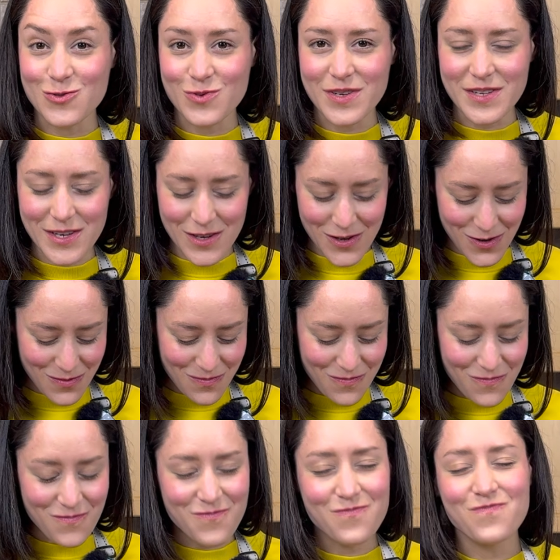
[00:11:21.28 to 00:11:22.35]
really good.
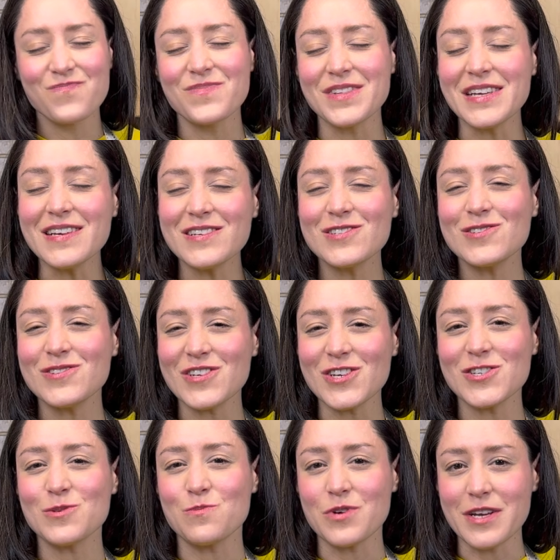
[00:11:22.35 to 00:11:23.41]
This
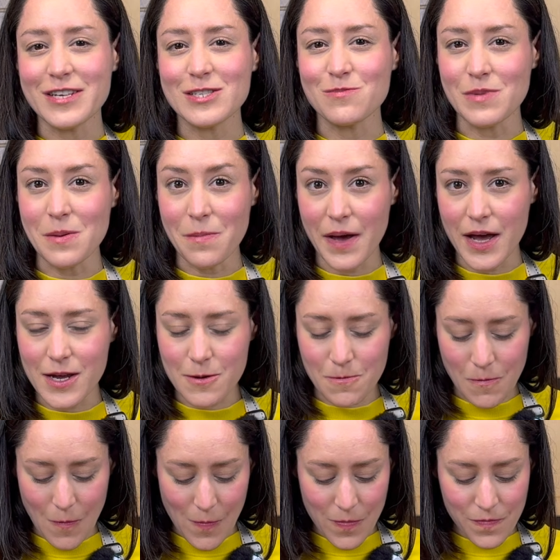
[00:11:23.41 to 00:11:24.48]
dish brings me back.
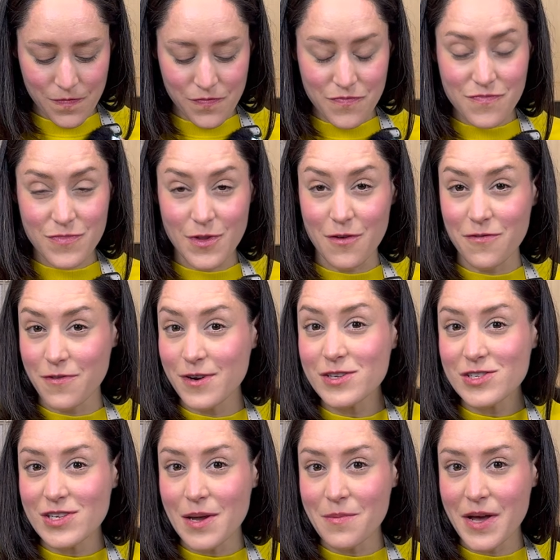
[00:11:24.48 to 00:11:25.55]
The first
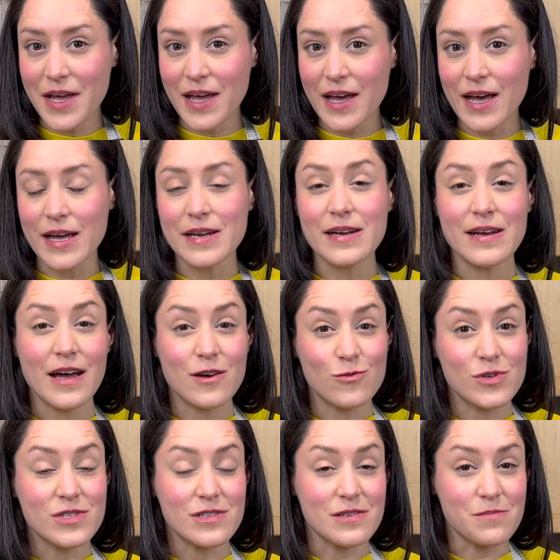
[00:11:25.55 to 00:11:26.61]
time I had it, I
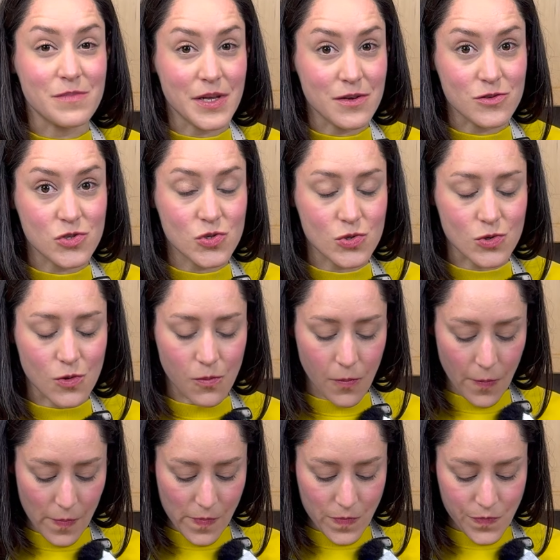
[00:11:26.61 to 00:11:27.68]
was in middle school.
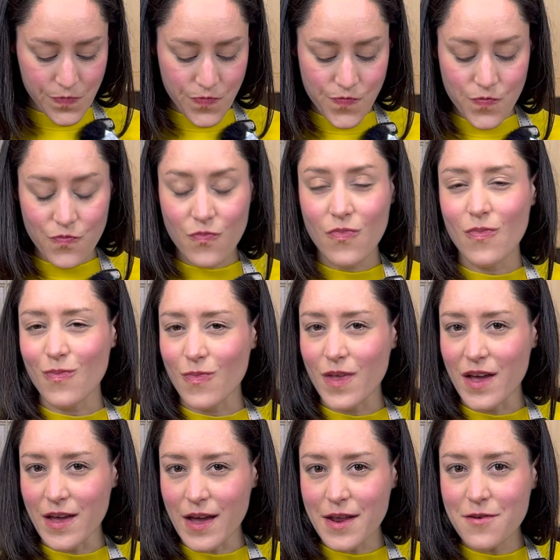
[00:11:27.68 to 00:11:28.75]
I
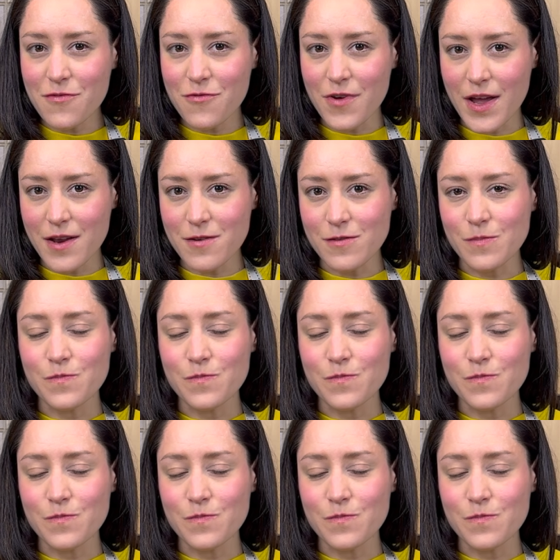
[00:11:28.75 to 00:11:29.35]
had a friend,